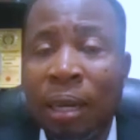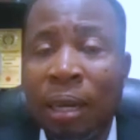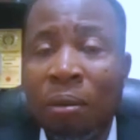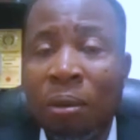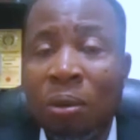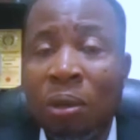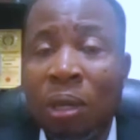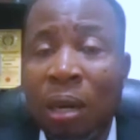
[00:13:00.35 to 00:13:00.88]
we
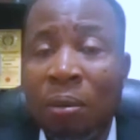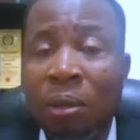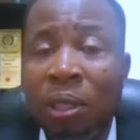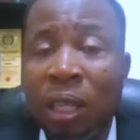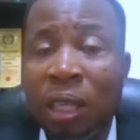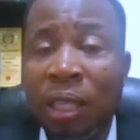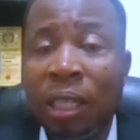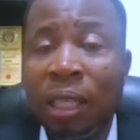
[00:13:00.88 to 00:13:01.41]
do that will
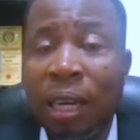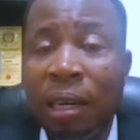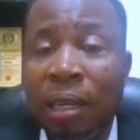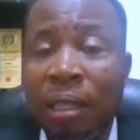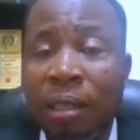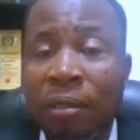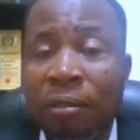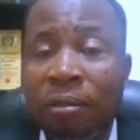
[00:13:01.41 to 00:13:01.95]
change the
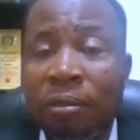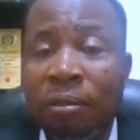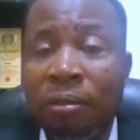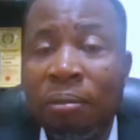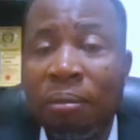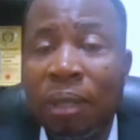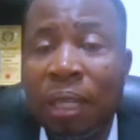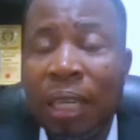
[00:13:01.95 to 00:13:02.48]
narrative.
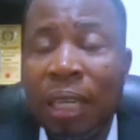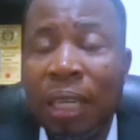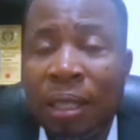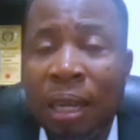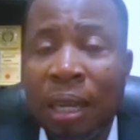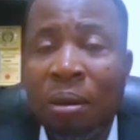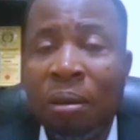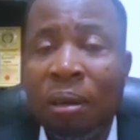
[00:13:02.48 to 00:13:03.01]

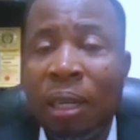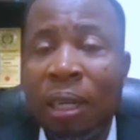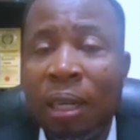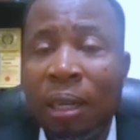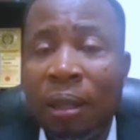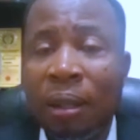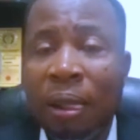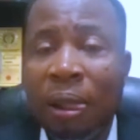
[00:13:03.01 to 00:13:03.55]
Secondly,
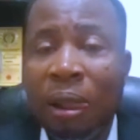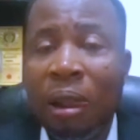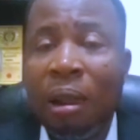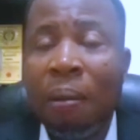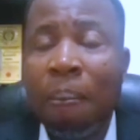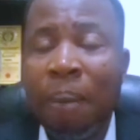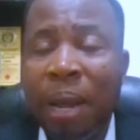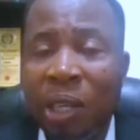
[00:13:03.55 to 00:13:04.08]

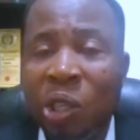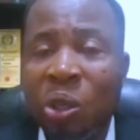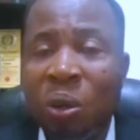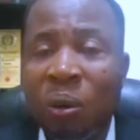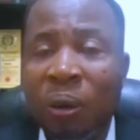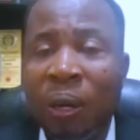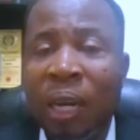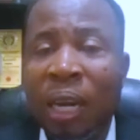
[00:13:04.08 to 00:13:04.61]
make
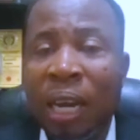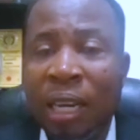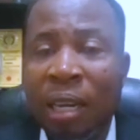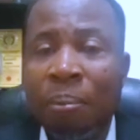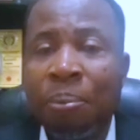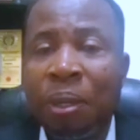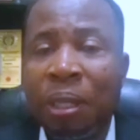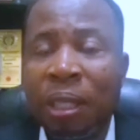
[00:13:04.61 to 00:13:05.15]
sure
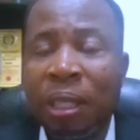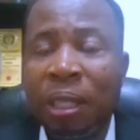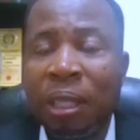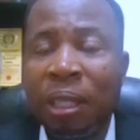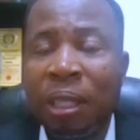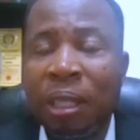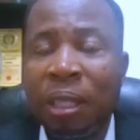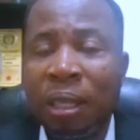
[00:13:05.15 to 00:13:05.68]
NNPC
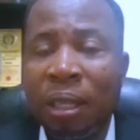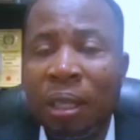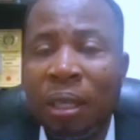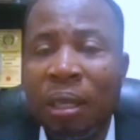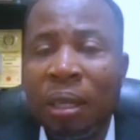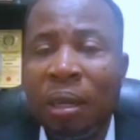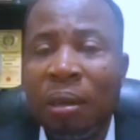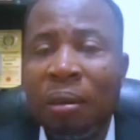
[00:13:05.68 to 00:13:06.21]

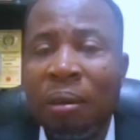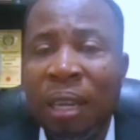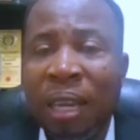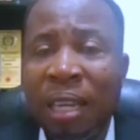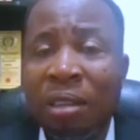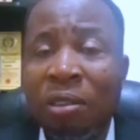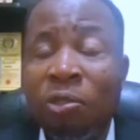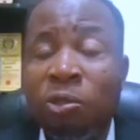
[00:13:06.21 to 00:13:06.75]

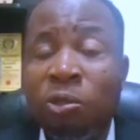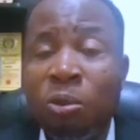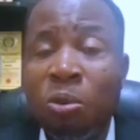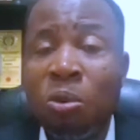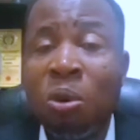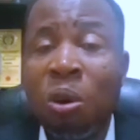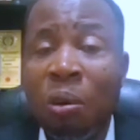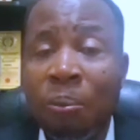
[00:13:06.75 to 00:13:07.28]
gets full
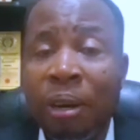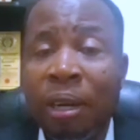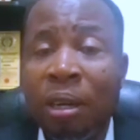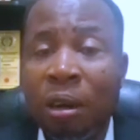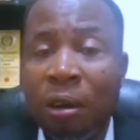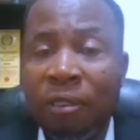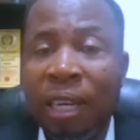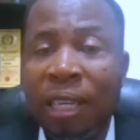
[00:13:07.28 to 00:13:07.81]
corporate
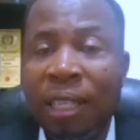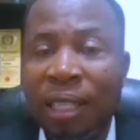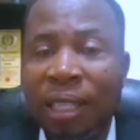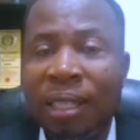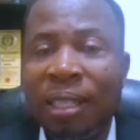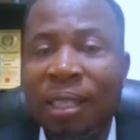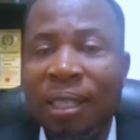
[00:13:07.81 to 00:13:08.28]
governance.